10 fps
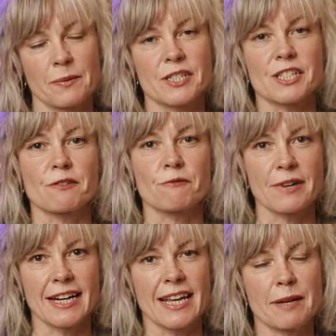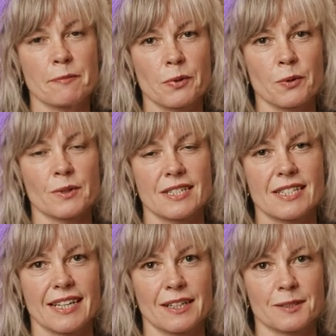which is a really important
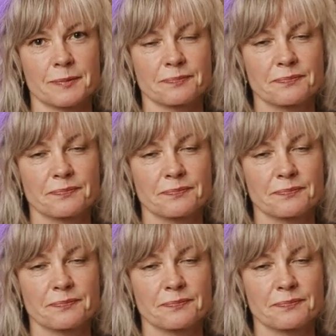skill.